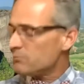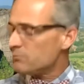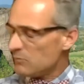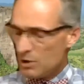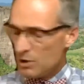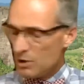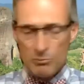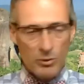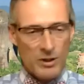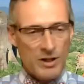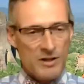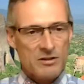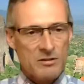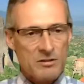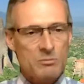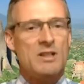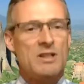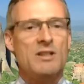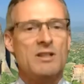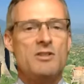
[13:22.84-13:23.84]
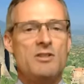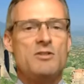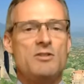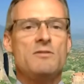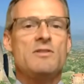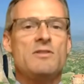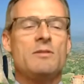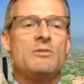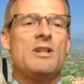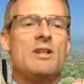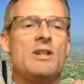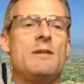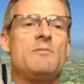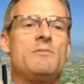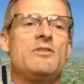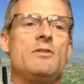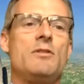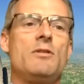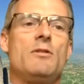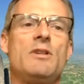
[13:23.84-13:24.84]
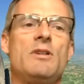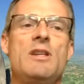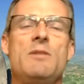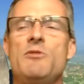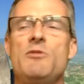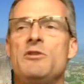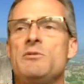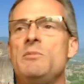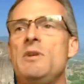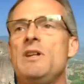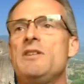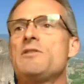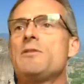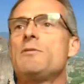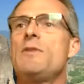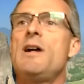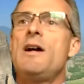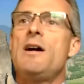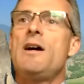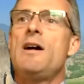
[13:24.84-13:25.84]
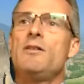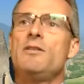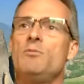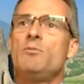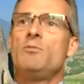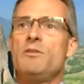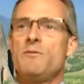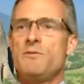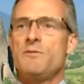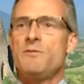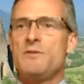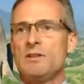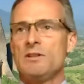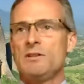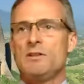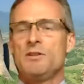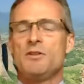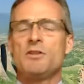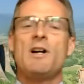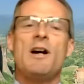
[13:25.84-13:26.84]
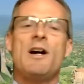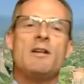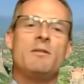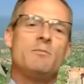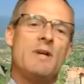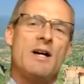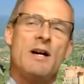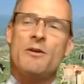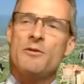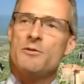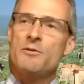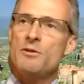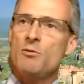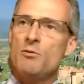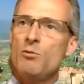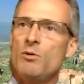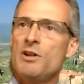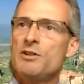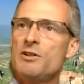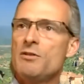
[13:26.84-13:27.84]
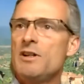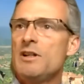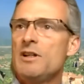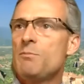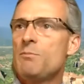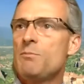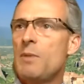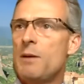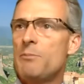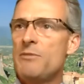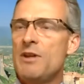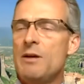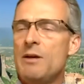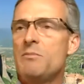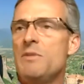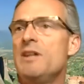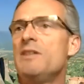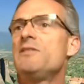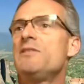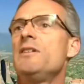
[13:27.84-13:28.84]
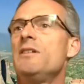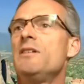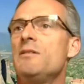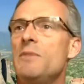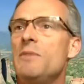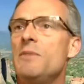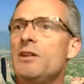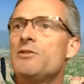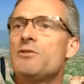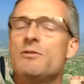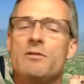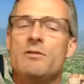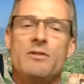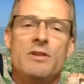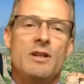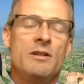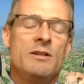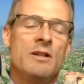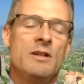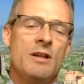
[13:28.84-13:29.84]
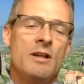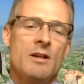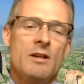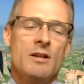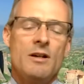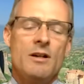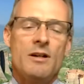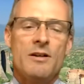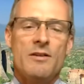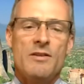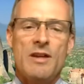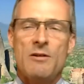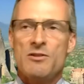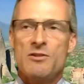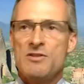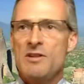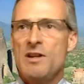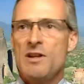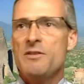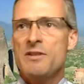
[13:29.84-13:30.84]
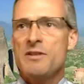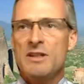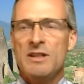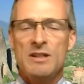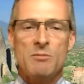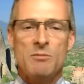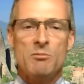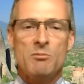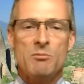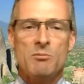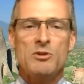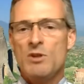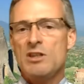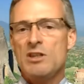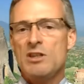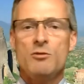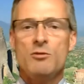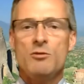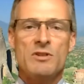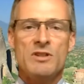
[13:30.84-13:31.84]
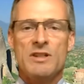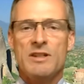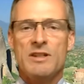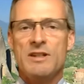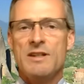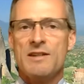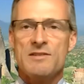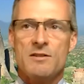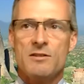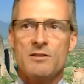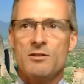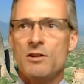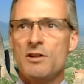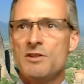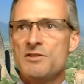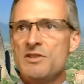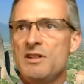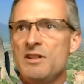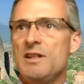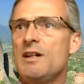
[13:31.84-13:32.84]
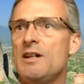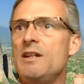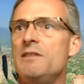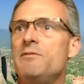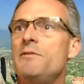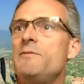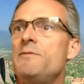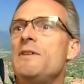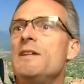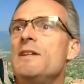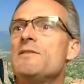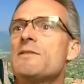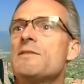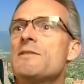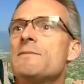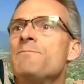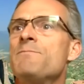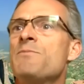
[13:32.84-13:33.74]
you know, breath can be an issue sometimes, so keep those mints around. And when you're feeling a little cotton mouth or you're wondering, pop that mint in to make sure that there's nothing in between you and the guest to cause any kind of offense.